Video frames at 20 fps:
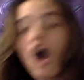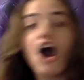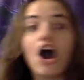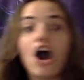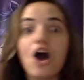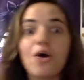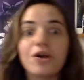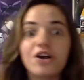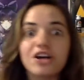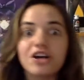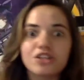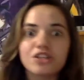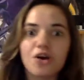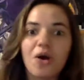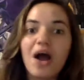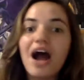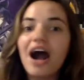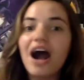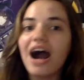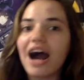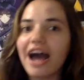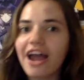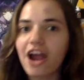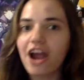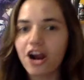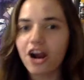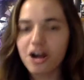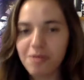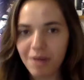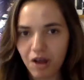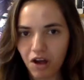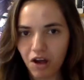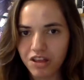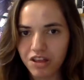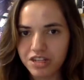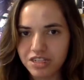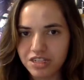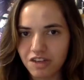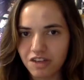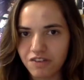Oh, and also, I heard about all
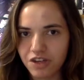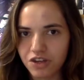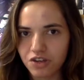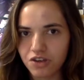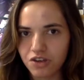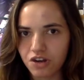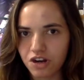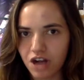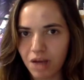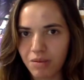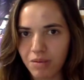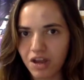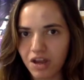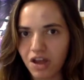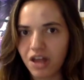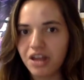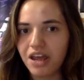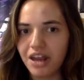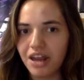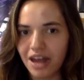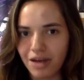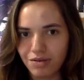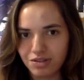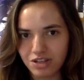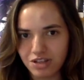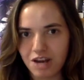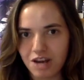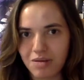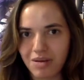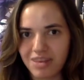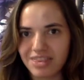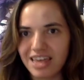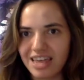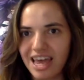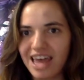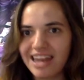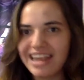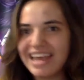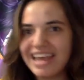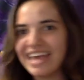the stuff at New York Comic Con, and I will talk about
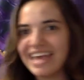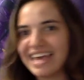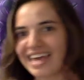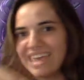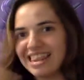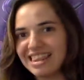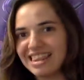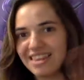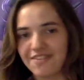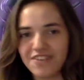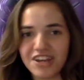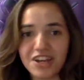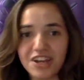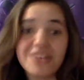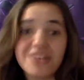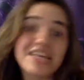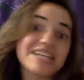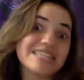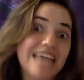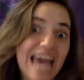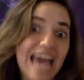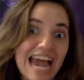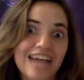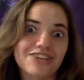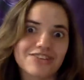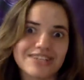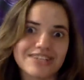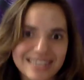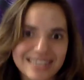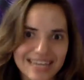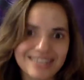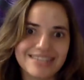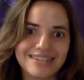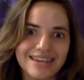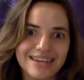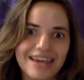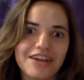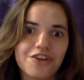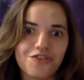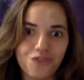that in the video that's actually
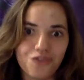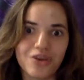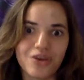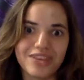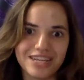designated for